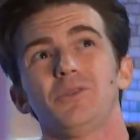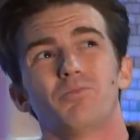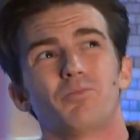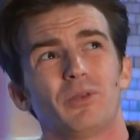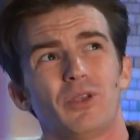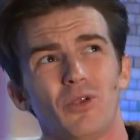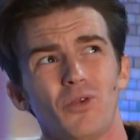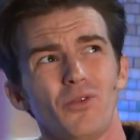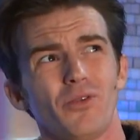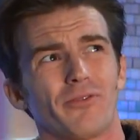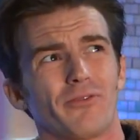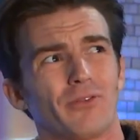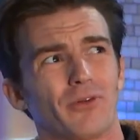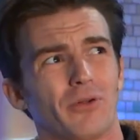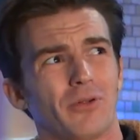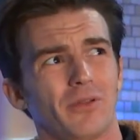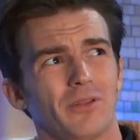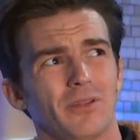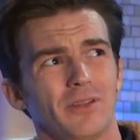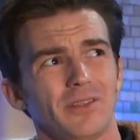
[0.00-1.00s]

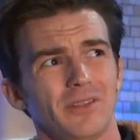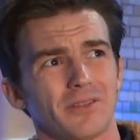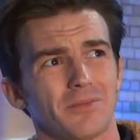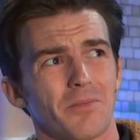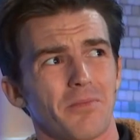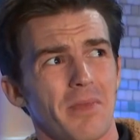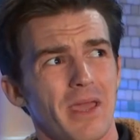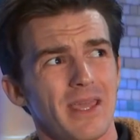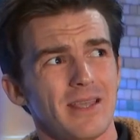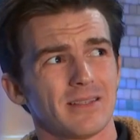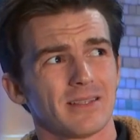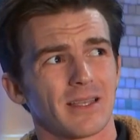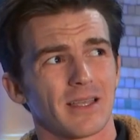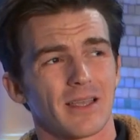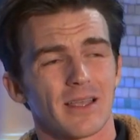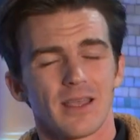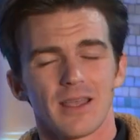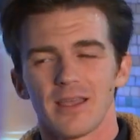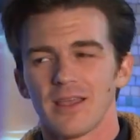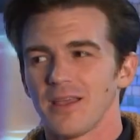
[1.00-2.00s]
beautiful. This is amazing.
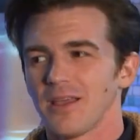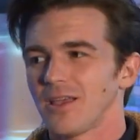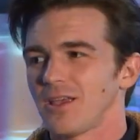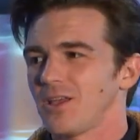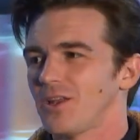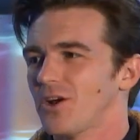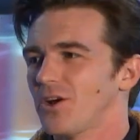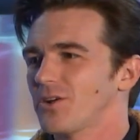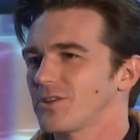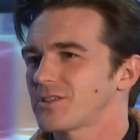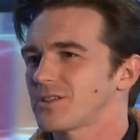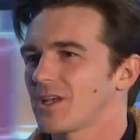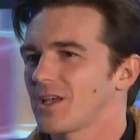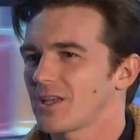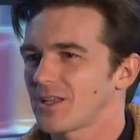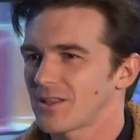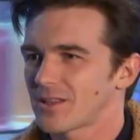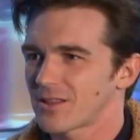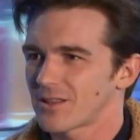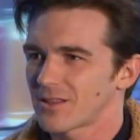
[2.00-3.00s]
You know, it's
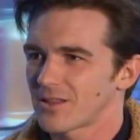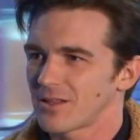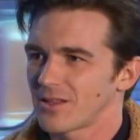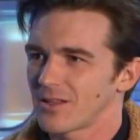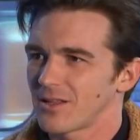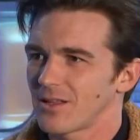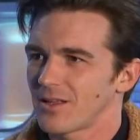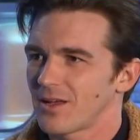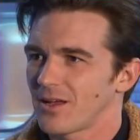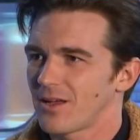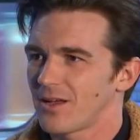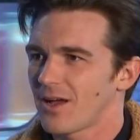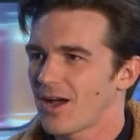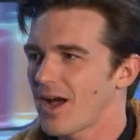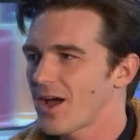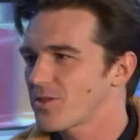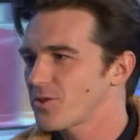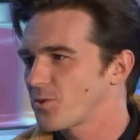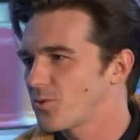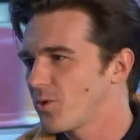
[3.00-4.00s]
like
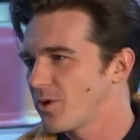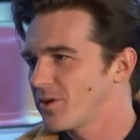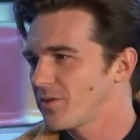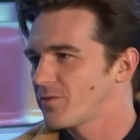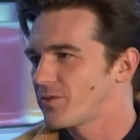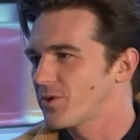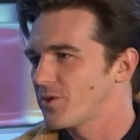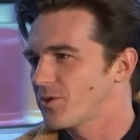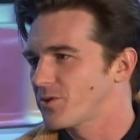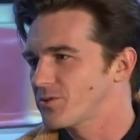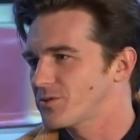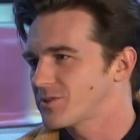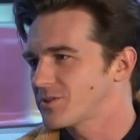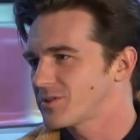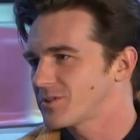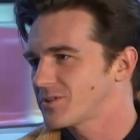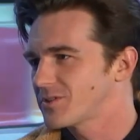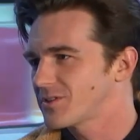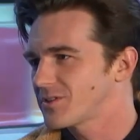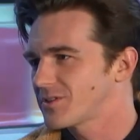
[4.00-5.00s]
either one of
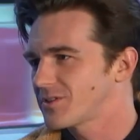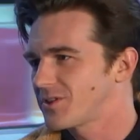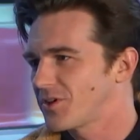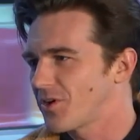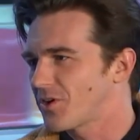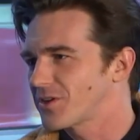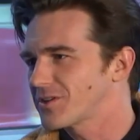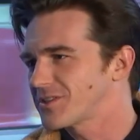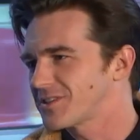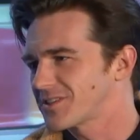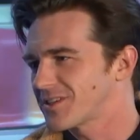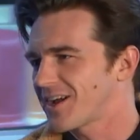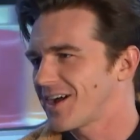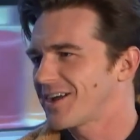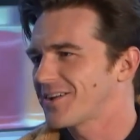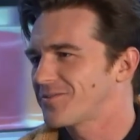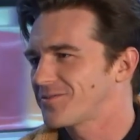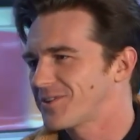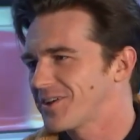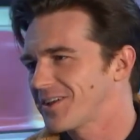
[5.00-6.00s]
those, the artist has
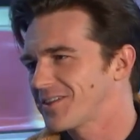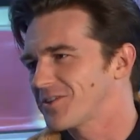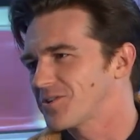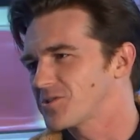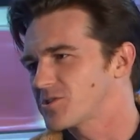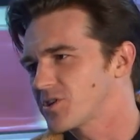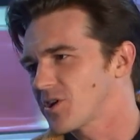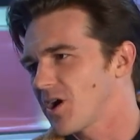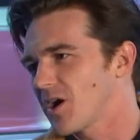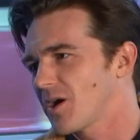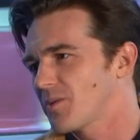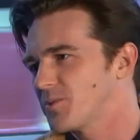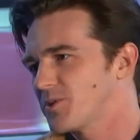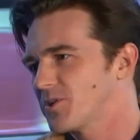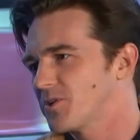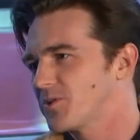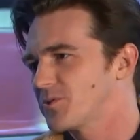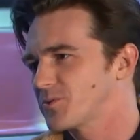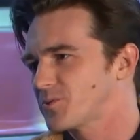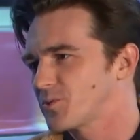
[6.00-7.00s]
kind of done their job, you
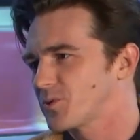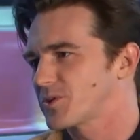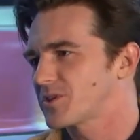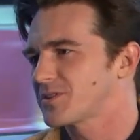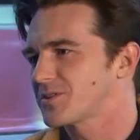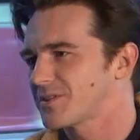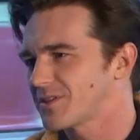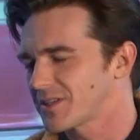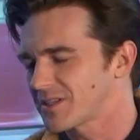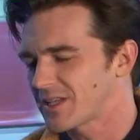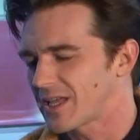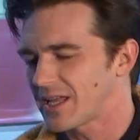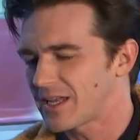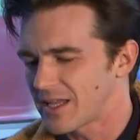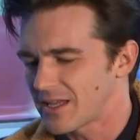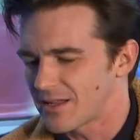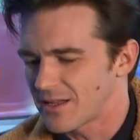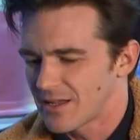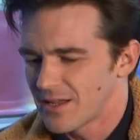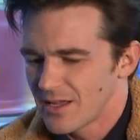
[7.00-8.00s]
know, which is
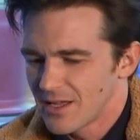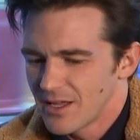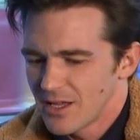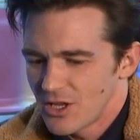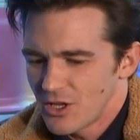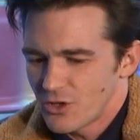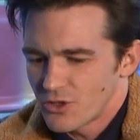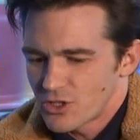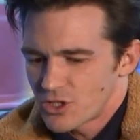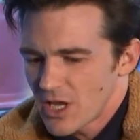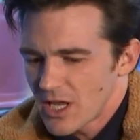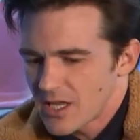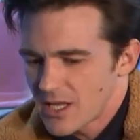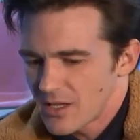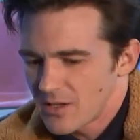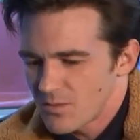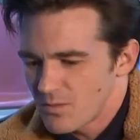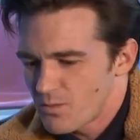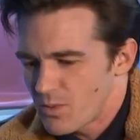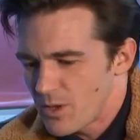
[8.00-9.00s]
getting
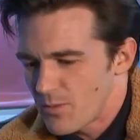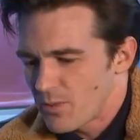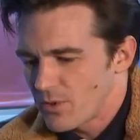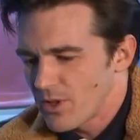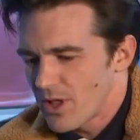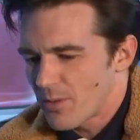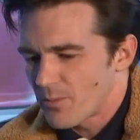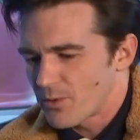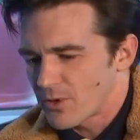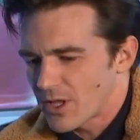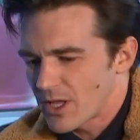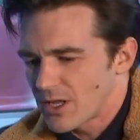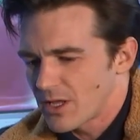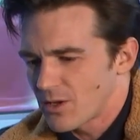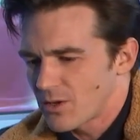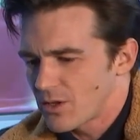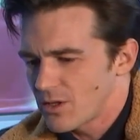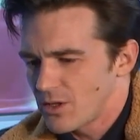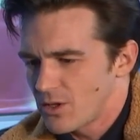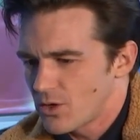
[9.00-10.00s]
shaking people up or
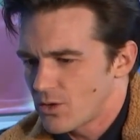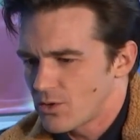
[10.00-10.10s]
getting